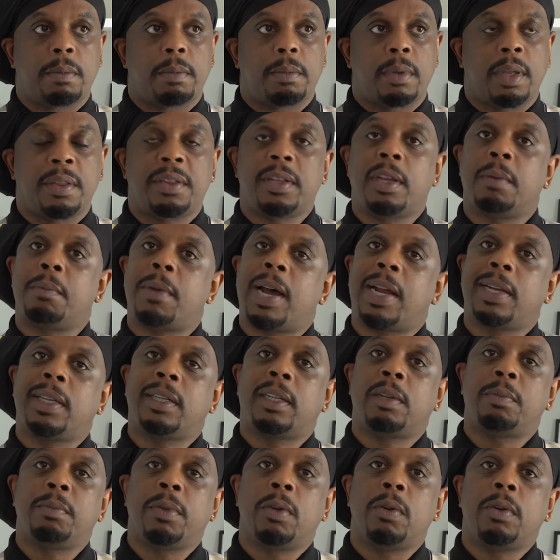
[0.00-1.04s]
in the Amani
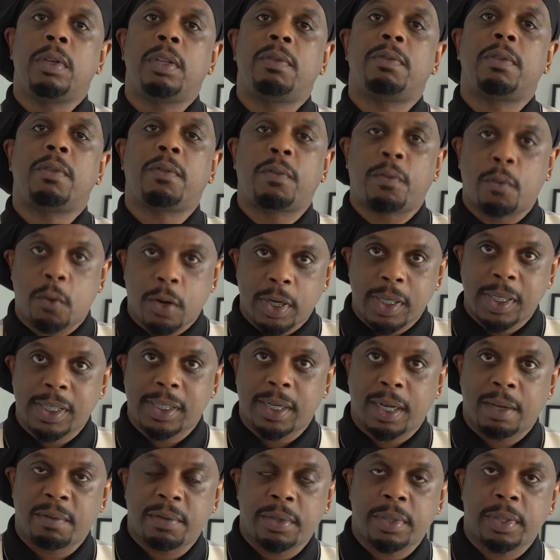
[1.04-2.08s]
community for
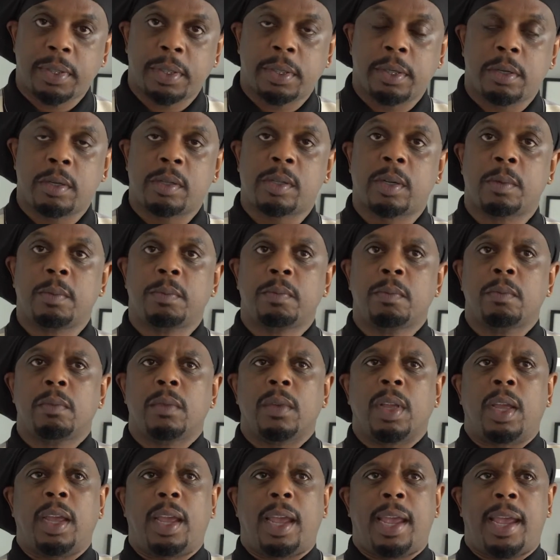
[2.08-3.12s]
47 years.
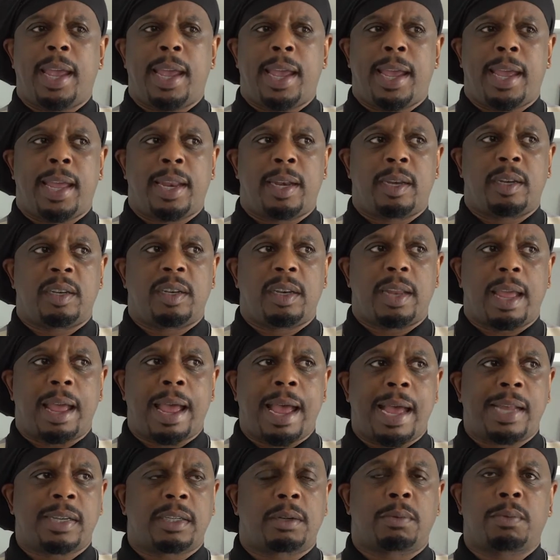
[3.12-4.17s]
And
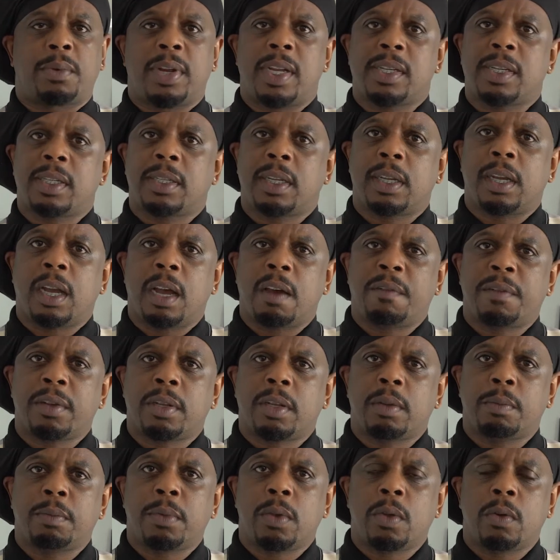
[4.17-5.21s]
as a resident of the
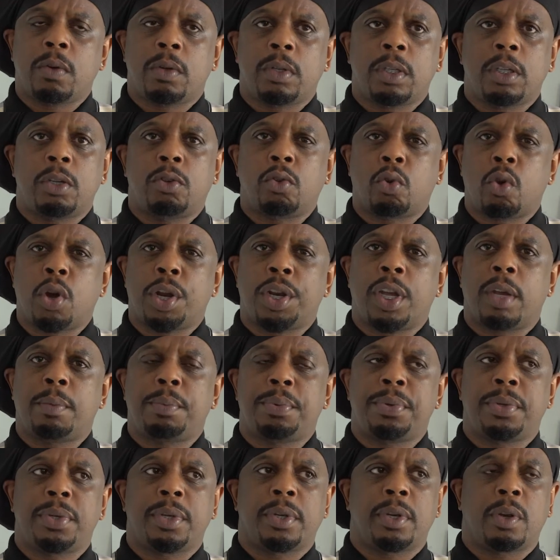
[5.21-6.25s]
community growing up
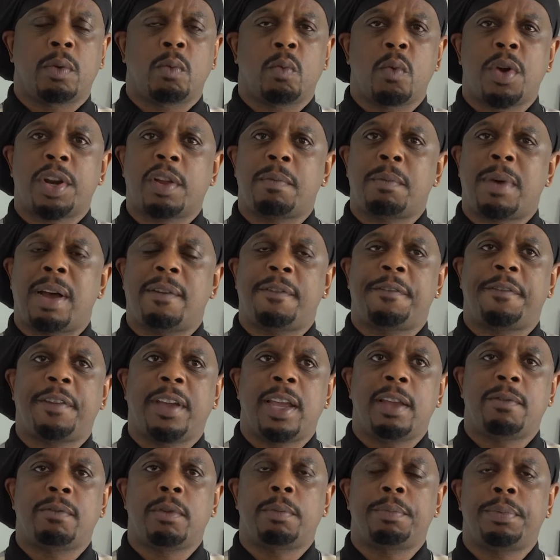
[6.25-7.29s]
here, one of my
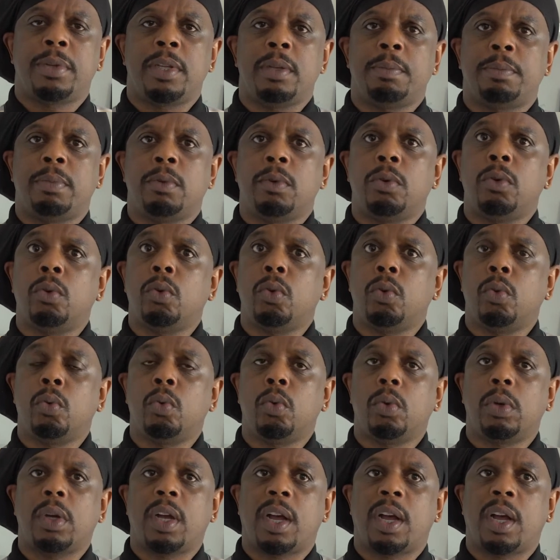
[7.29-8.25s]
favorite people who